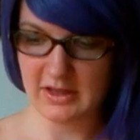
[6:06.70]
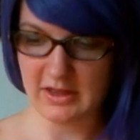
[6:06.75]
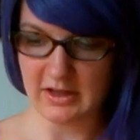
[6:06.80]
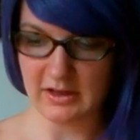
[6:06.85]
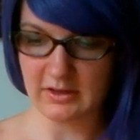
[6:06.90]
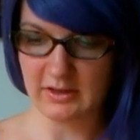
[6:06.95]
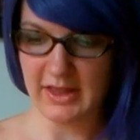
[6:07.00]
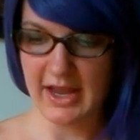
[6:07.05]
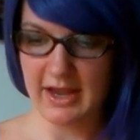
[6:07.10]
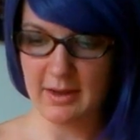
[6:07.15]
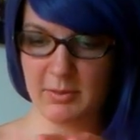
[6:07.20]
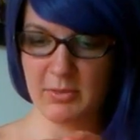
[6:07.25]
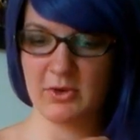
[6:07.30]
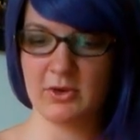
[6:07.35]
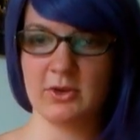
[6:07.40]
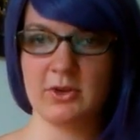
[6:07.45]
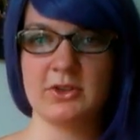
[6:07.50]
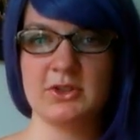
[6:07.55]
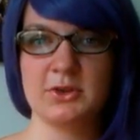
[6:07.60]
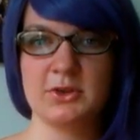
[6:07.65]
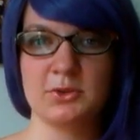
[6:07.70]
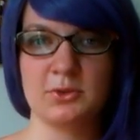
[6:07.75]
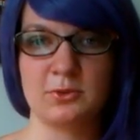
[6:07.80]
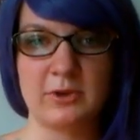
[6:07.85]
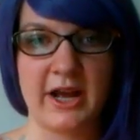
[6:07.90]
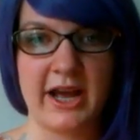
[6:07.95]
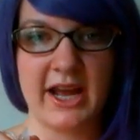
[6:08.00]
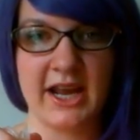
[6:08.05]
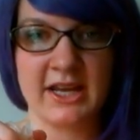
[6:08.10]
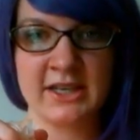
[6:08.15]
They're labeled
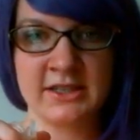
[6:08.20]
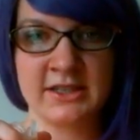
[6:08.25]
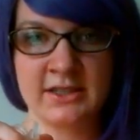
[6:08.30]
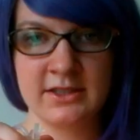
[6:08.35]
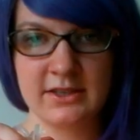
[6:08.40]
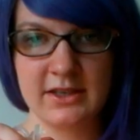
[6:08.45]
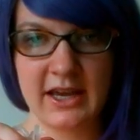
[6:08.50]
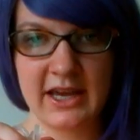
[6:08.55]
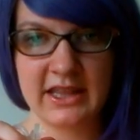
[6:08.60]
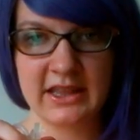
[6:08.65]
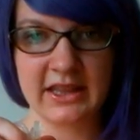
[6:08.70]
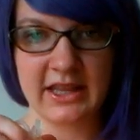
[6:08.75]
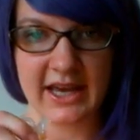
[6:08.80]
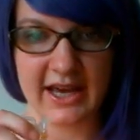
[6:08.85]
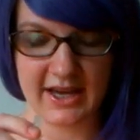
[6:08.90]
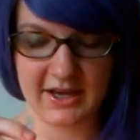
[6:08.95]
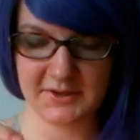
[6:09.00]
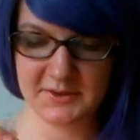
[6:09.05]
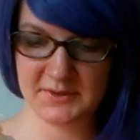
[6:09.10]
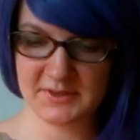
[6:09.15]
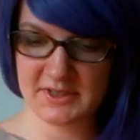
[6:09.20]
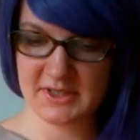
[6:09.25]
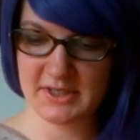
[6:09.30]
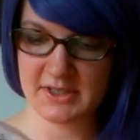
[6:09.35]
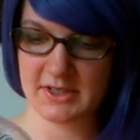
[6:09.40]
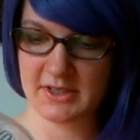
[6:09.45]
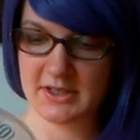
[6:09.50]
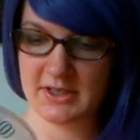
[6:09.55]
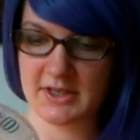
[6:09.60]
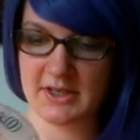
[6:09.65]
right and left,